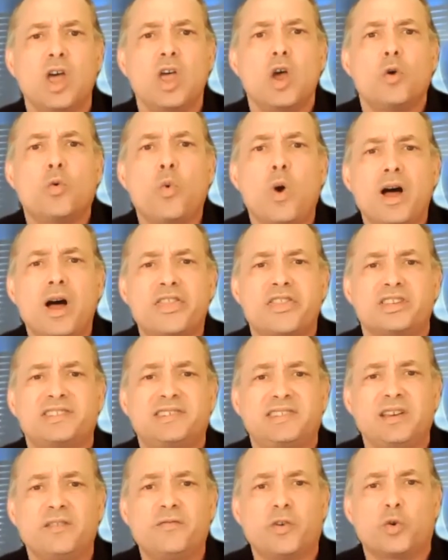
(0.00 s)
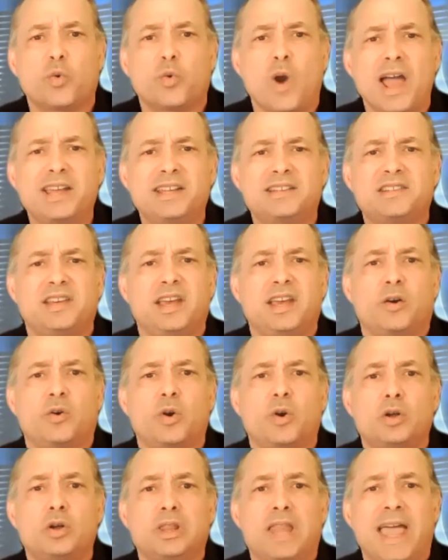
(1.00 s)
while the civil rights
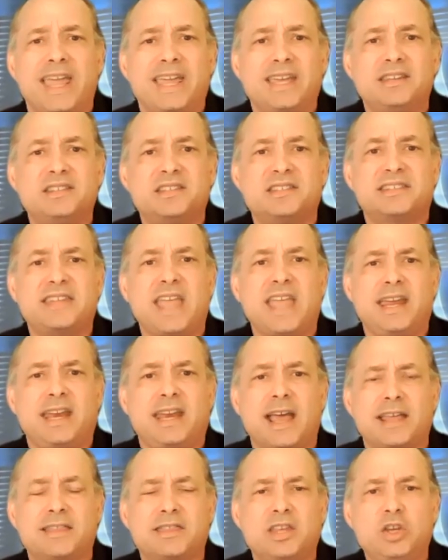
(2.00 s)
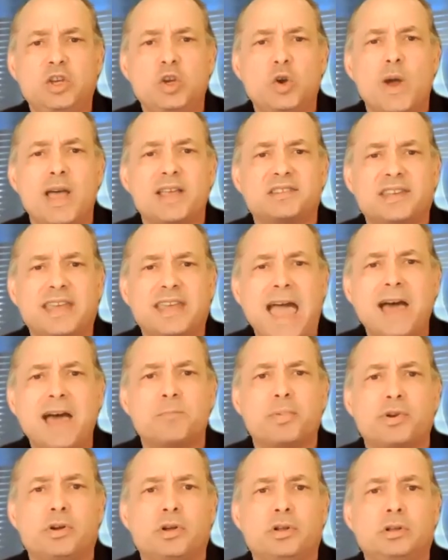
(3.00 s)
hero lay in state at the U.S.
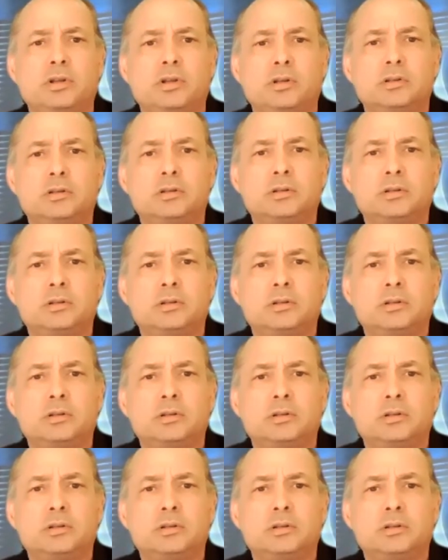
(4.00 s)
Capitol.